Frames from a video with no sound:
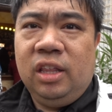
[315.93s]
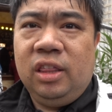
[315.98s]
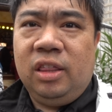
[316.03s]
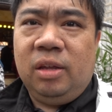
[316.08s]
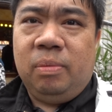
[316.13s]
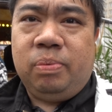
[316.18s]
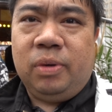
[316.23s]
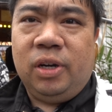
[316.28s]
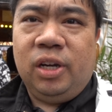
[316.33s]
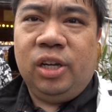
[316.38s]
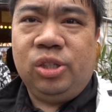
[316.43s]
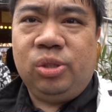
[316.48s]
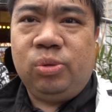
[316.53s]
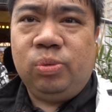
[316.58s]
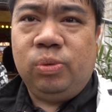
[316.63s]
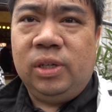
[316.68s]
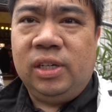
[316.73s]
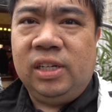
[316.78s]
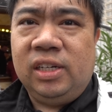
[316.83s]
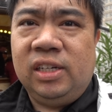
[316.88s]
The bridge
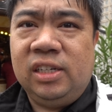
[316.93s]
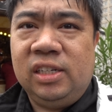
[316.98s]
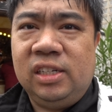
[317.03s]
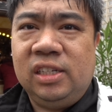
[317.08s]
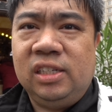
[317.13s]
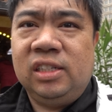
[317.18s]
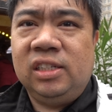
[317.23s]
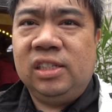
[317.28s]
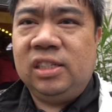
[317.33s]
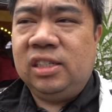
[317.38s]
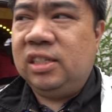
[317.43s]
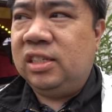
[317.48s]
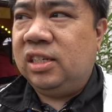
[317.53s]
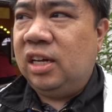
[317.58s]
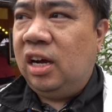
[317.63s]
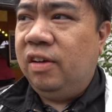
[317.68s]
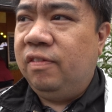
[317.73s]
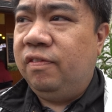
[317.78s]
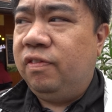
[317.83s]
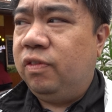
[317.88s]
was
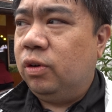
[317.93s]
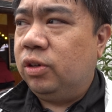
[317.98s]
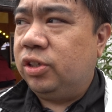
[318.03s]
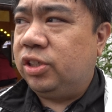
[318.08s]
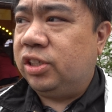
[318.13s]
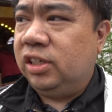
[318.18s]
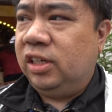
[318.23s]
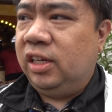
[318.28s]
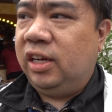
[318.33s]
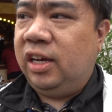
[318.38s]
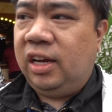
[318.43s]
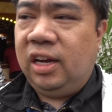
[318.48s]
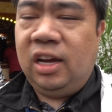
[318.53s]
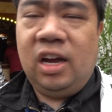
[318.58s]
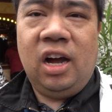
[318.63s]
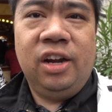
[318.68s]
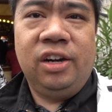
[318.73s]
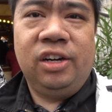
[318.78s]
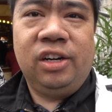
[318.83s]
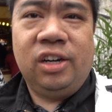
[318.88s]
unfortunately
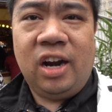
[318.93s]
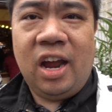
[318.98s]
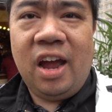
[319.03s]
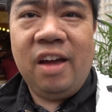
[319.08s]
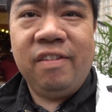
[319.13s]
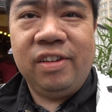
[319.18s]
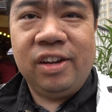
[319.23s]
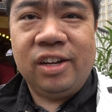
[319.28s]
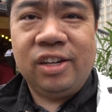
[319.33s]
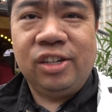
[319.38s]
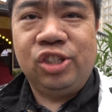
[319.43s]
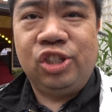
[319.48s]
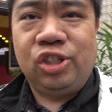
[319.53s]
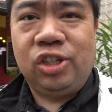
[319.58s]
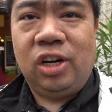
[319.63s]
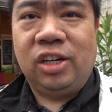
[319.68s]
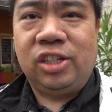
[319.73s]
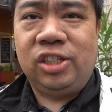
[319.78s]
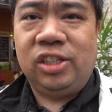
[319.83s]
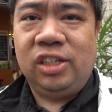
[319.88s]
under heavy
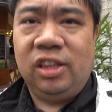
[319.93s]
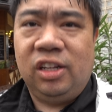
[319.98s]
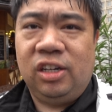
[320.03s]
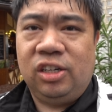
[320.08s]
construction.